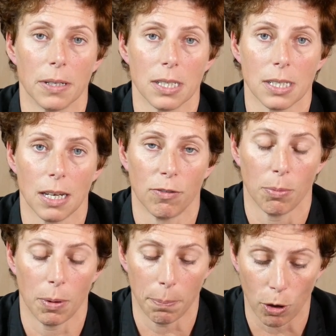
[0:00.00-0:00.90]
It doesn't have
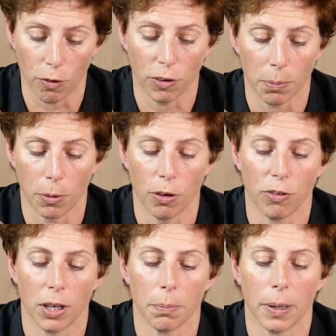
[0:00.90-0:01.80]
to be perfect,
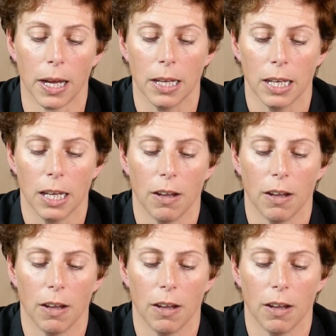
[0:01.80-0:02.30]
but